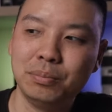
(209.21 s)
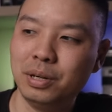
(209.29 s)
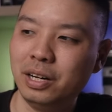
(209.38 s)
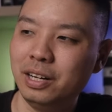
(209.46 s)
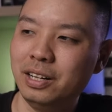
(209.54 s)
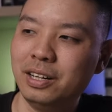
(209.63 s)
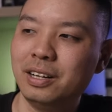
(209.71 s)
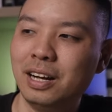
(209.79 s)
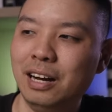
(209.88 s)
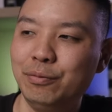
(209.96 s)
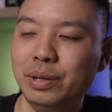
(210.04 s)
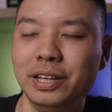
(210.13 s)
but
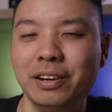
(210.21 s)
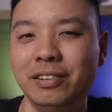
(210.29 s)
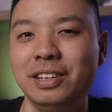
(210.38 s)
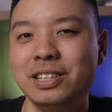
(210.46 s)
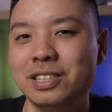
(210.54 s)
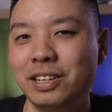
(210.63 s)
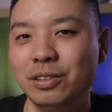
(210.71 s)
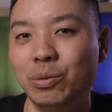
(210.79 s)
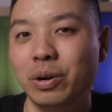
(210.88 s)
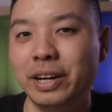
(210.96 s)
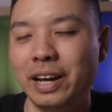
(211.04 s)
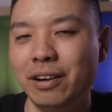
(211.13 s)
I've been carrying this thing to
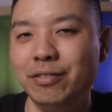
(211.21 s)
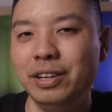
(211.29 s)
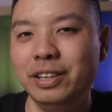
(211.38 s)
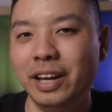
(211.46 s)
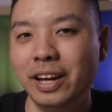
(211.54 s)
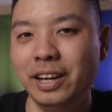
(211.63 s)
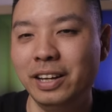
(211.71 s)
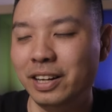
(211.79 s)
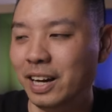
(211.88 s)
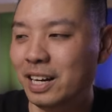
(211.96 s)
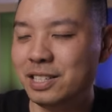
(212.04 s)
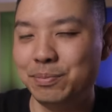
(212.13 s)
work every day and
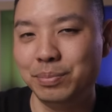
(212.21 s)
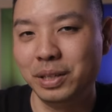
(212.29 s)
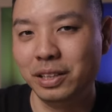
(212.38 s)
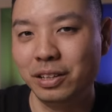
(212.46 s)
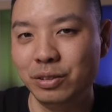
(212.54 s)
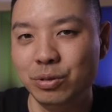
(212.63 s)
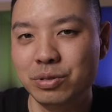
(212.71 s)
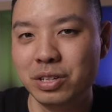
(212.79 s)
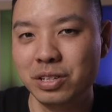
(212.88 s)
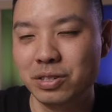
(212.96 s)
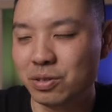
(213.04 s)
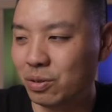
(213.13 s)
it hasn't been a
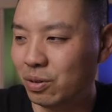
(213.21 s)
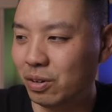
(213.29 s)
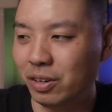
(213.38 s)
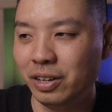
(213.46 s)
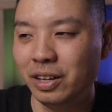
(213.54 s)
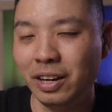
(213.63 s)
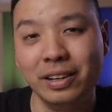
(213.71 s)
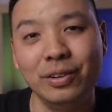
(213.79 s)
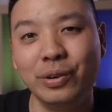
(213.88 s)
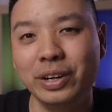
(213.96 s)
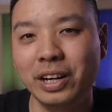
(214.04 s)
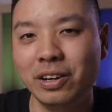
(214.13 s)
nuisance or
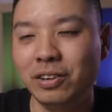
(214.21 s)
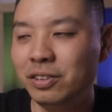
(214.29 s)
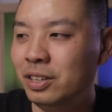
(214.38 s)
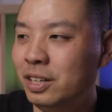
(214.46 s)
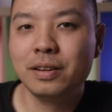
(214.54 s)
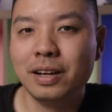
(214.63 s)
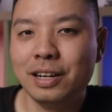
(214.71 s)
annoying at all.